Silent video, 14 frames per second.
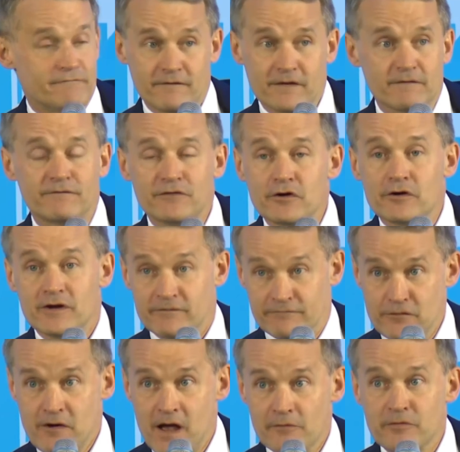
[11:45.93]
If
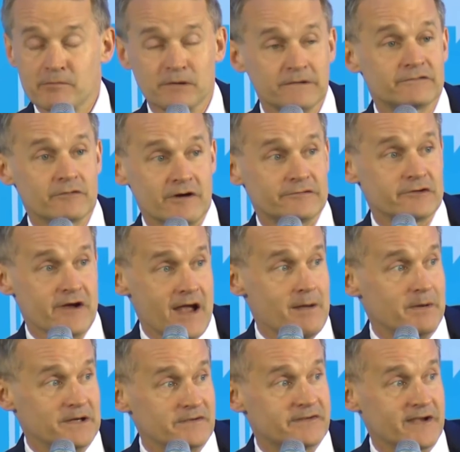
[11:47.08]
you're out there, please raise your hand,
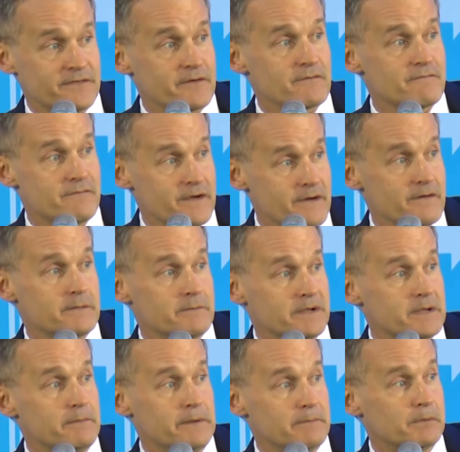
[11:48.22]
but I doubt there are very many
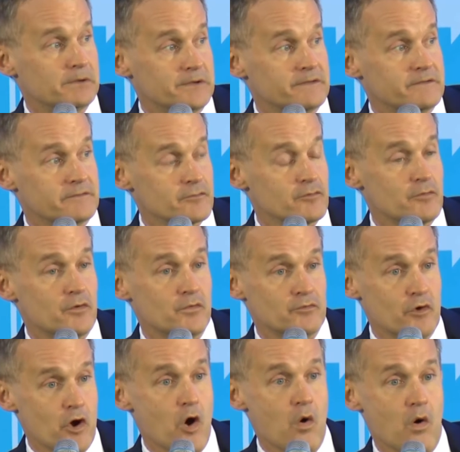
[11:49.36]
people in this room who
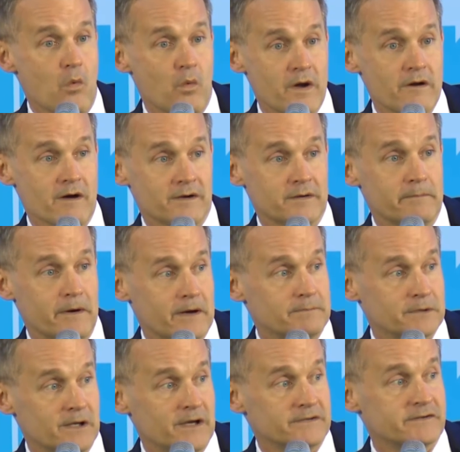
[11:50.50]
know we're on a
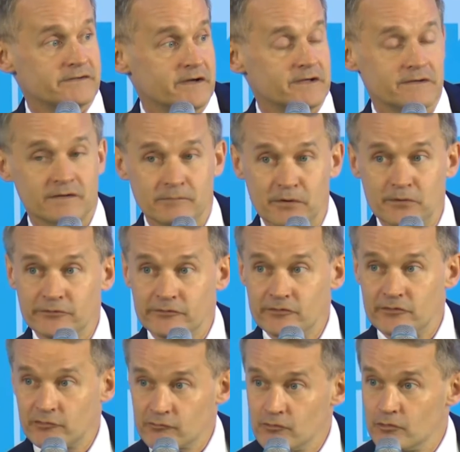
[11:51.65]
pipeline to tighten the bolts and the
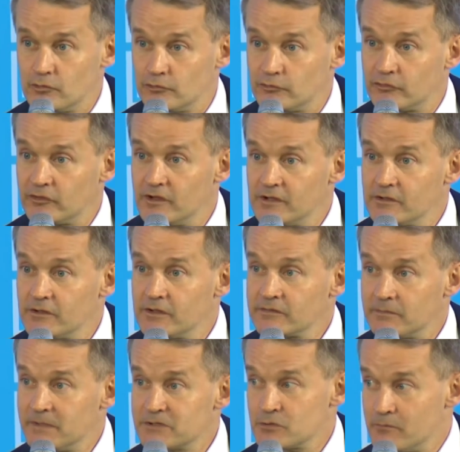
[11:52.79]
screws to
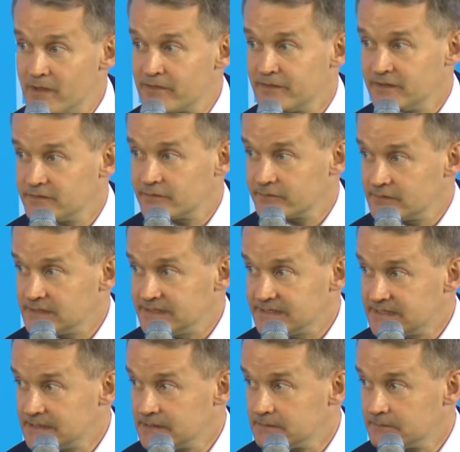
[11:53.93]
make sure methane doesn't leak.